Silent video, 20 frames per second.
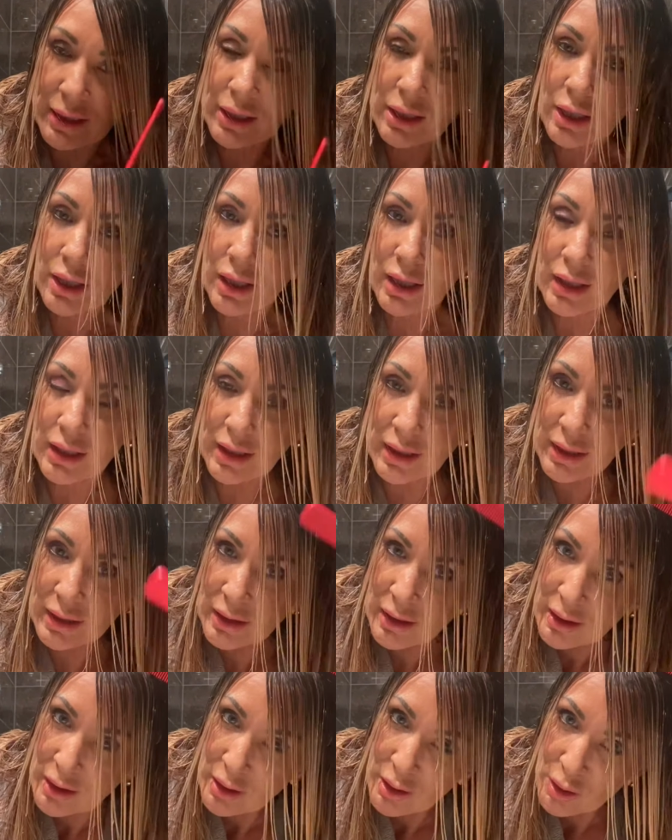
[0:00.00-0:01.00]
curly,
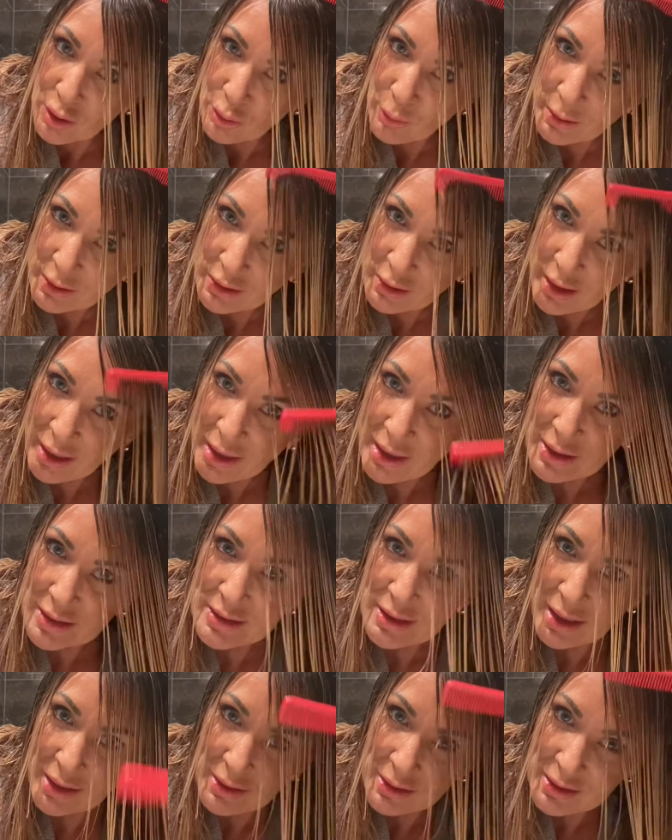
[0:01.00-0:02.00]
when your hair's
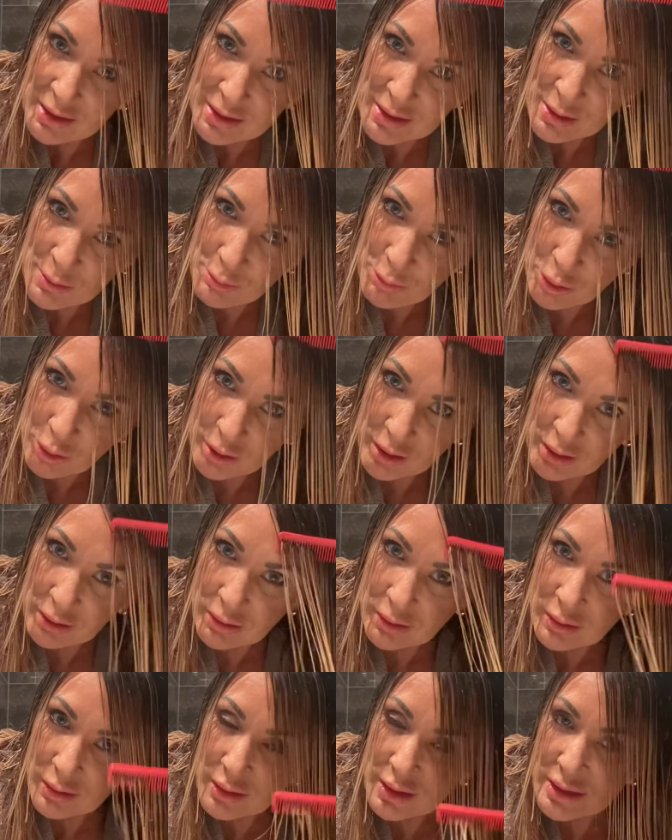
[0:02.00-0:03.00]
at this point,
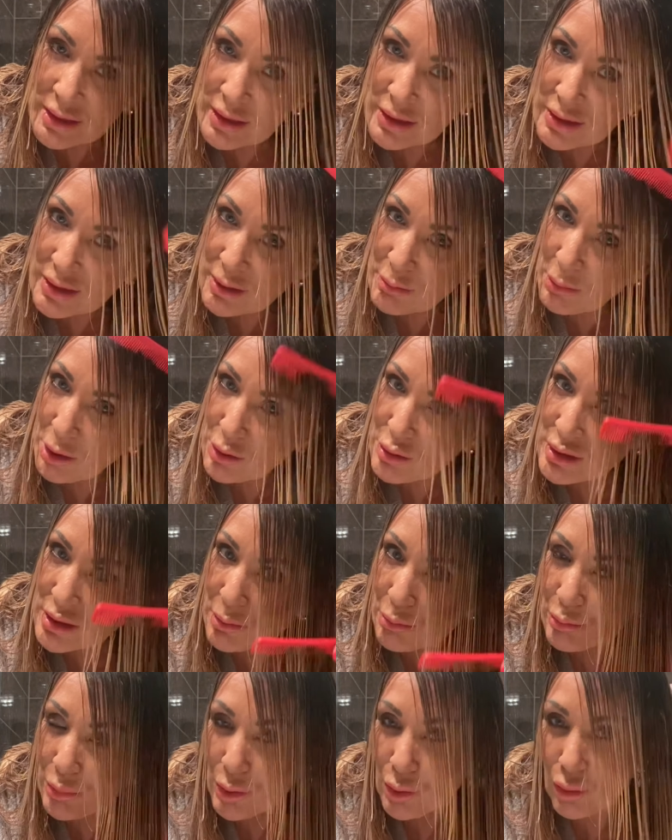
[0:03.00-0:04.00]
this is the most
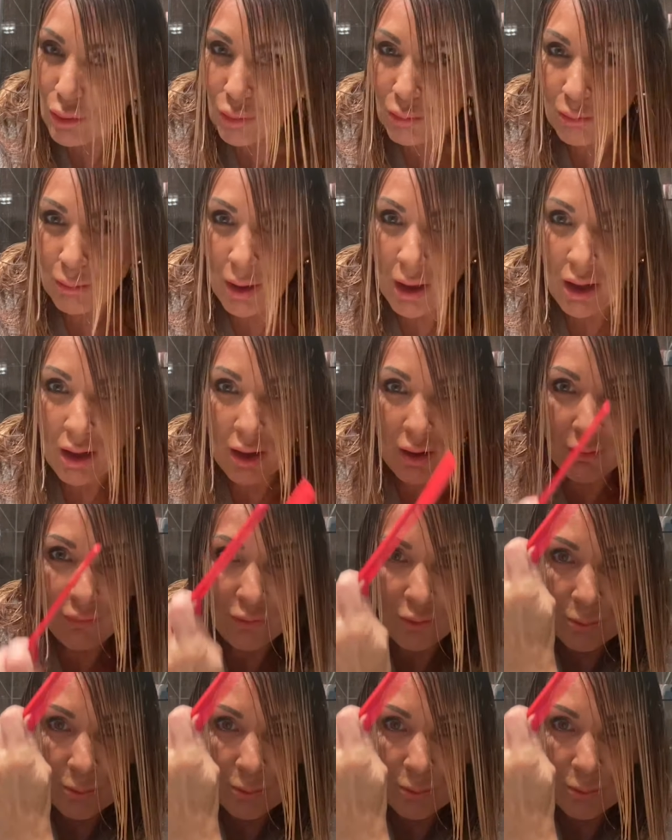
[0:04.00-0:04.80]
important part for